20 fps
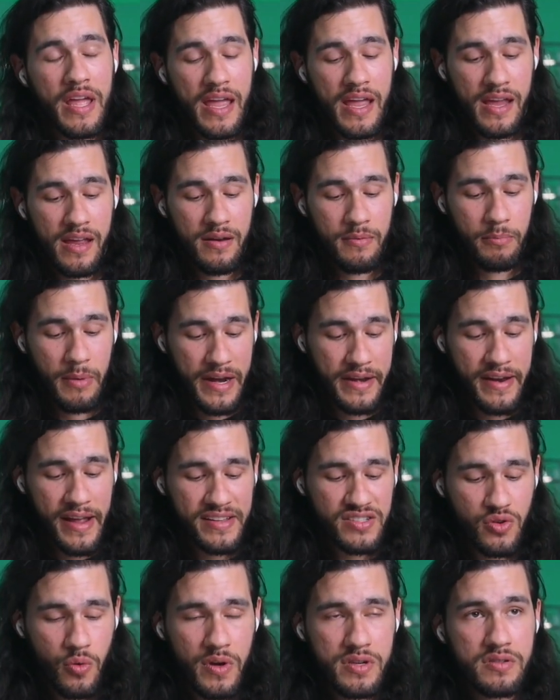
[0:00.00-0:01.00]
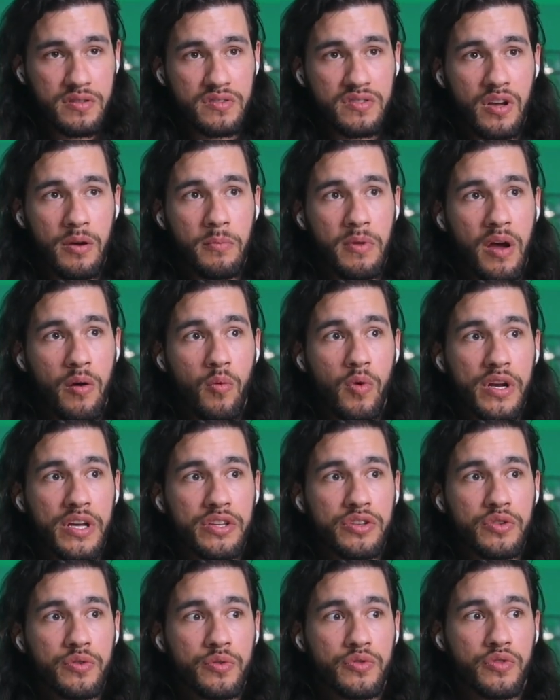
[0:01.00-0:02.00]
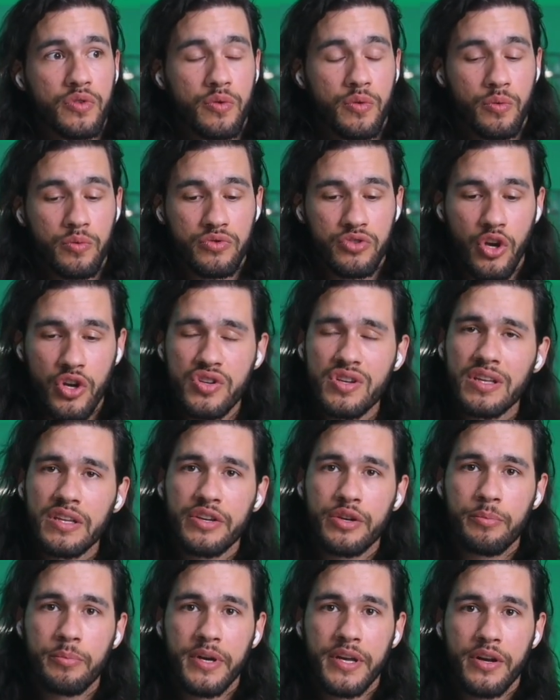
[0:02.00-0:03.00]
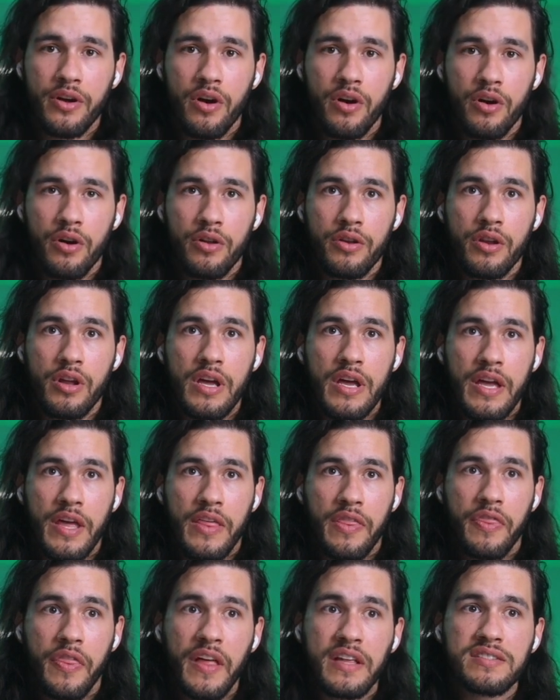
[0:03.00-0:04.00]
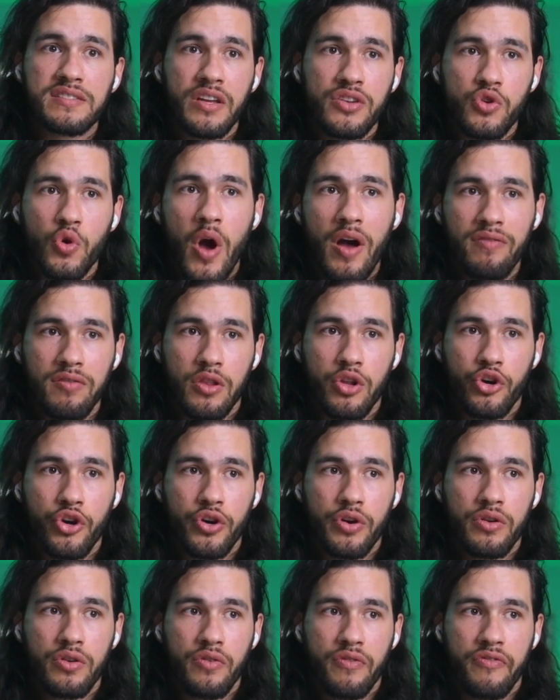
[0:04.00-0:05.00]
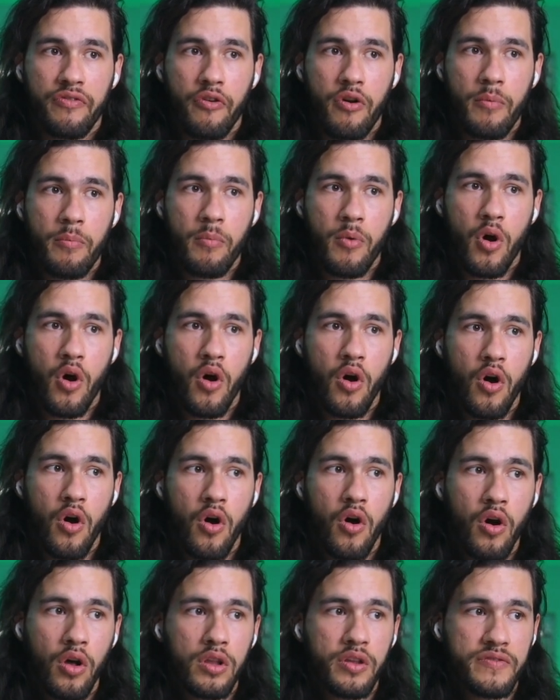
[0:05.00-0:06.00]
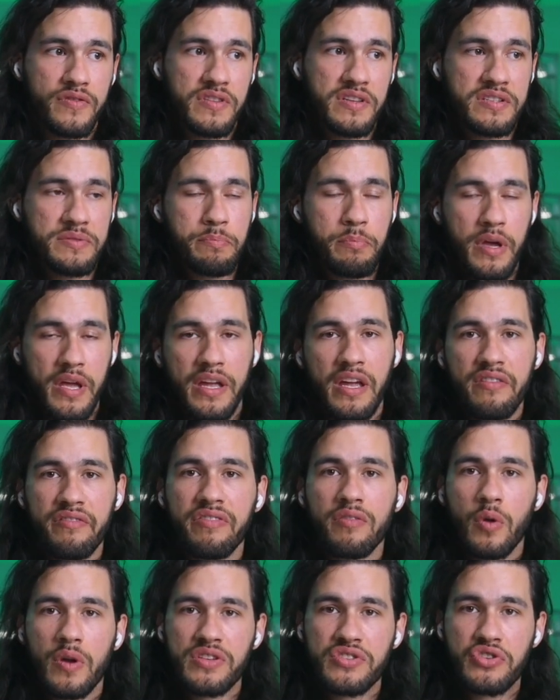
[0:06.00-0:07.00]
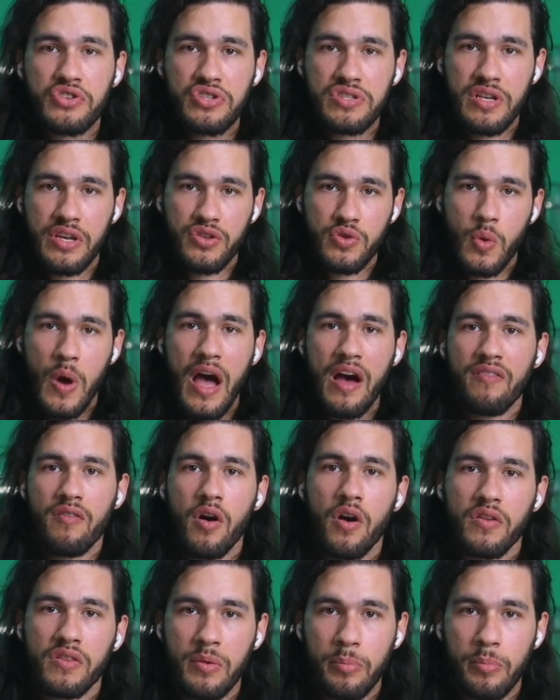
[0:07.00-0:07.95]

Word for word: And my next question, Tom, I wanted you to touch a little bit on things that you have learned from all of these big influencers that you have on the